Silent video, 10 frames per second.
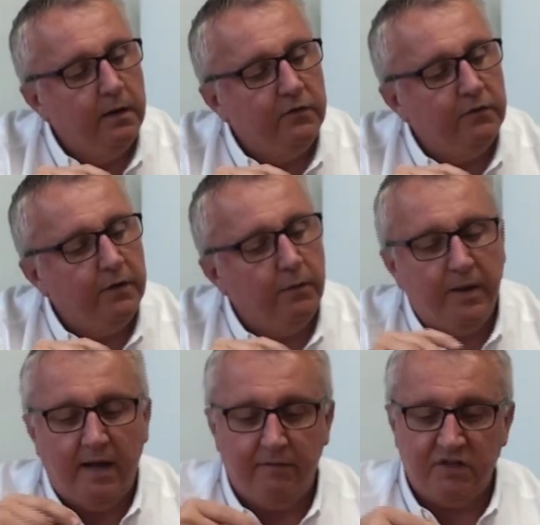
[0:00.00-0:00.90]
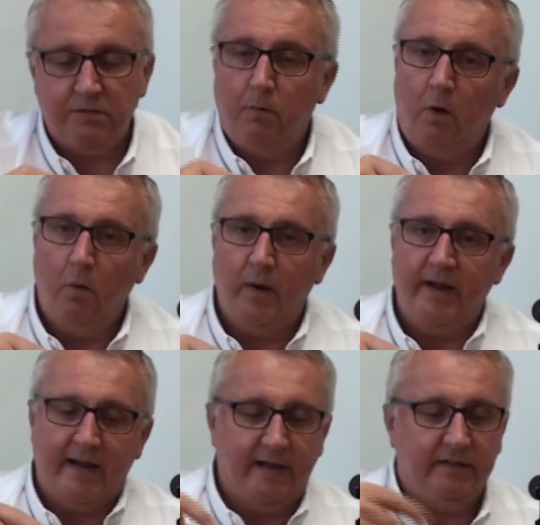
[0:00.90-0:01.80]
So there we have a small
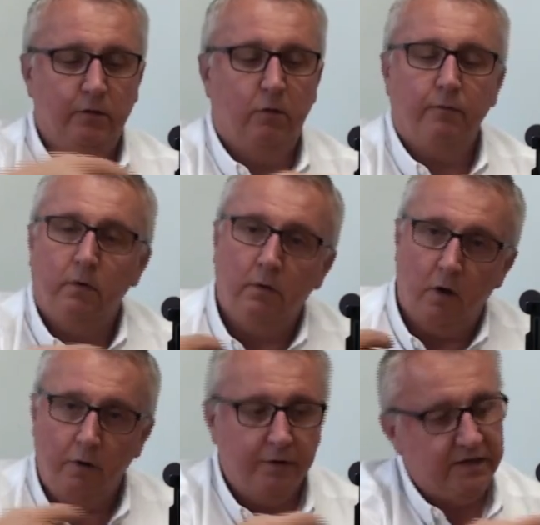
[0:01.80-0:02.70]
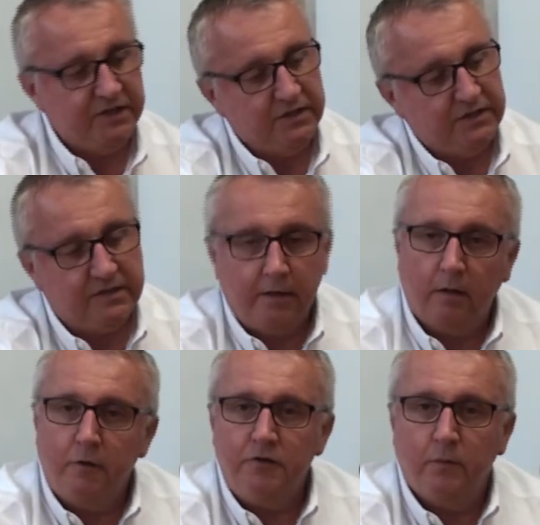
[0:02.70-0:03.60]
weight acting over a longer distance than a
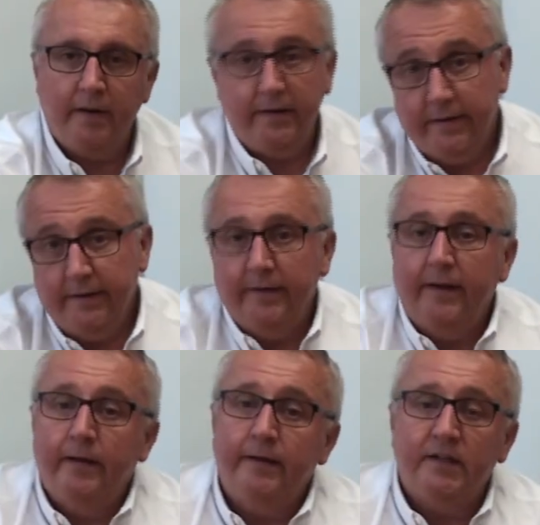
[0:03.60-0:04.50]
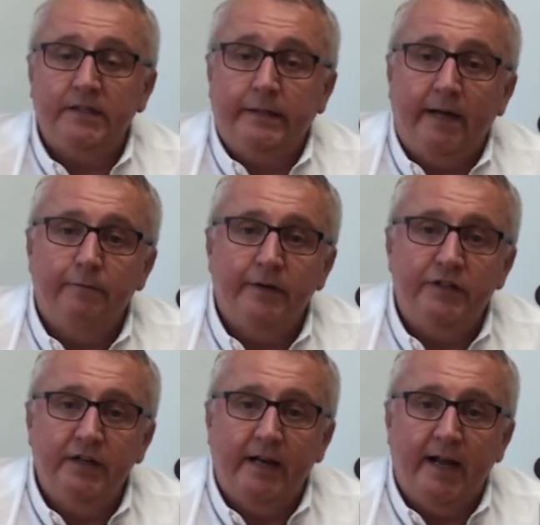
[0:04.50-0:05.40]
larger weight, and that's
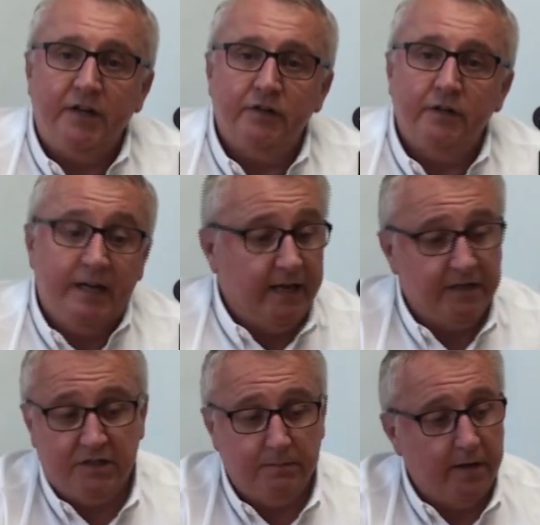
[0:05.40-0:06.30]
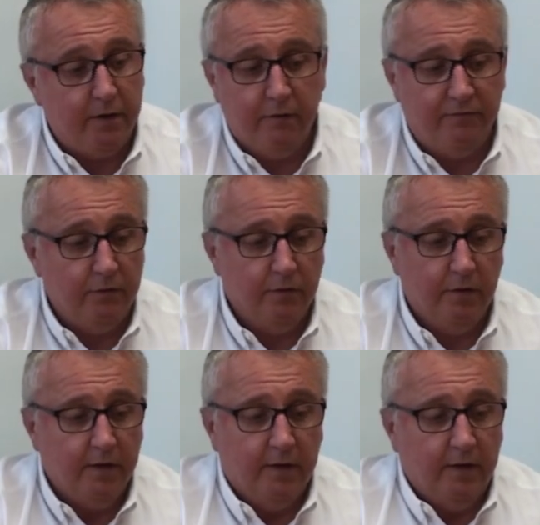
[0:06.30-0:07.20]
leverage in action. And that doesn't matter if you're
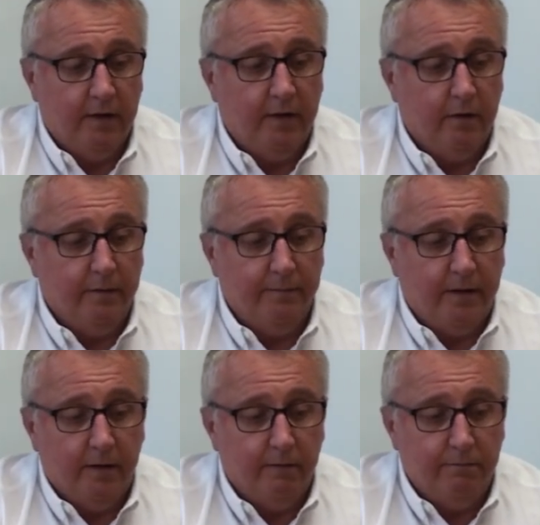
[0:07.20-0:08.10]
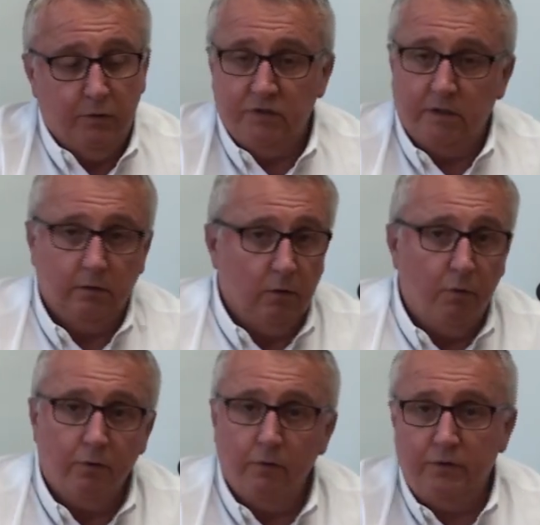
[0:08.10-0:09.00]
using a
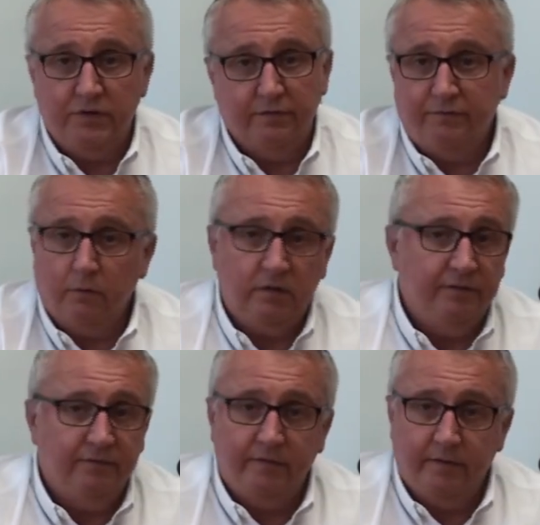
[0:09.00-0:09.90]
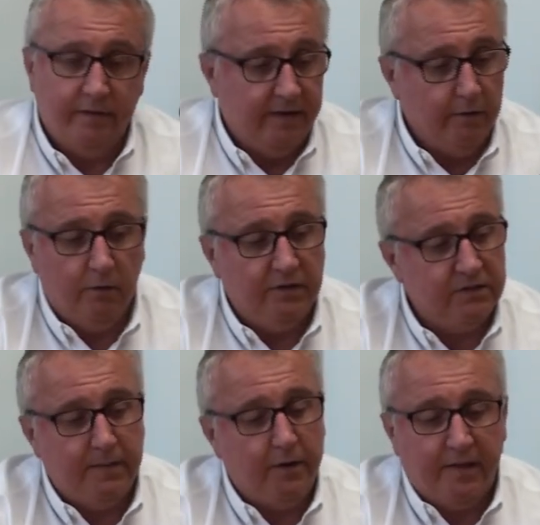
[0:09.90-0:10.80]
loader, using a forklift, an aerial,
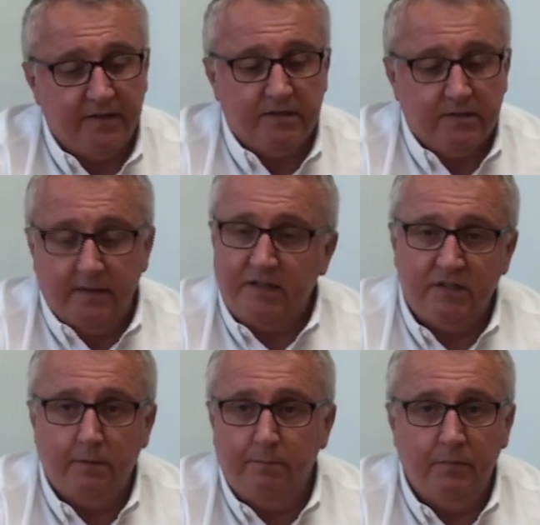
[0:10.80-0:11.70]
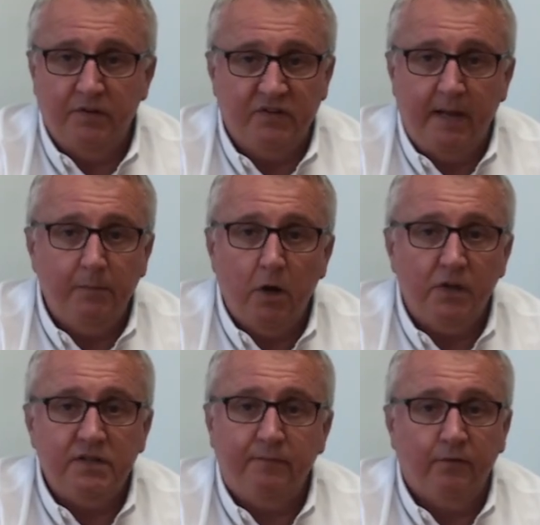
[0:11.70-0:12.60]
doesn't matter. That's the same
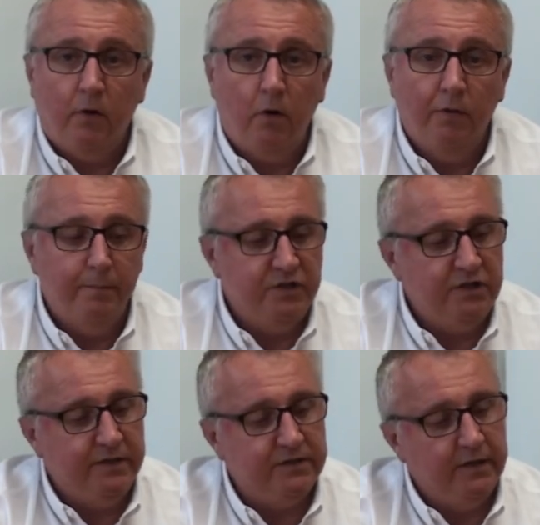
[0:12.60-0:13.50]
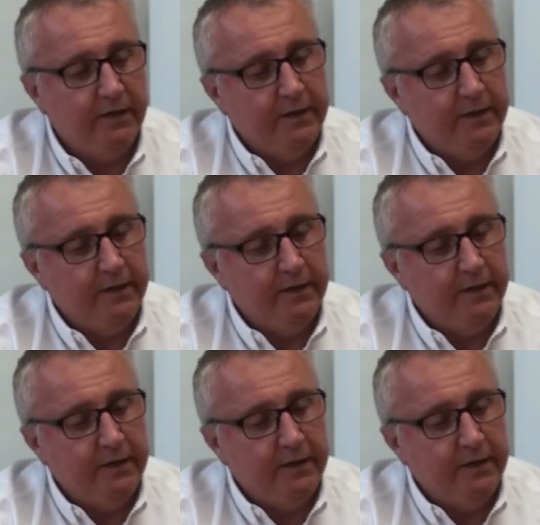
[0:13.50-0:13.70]
concept for all the machines.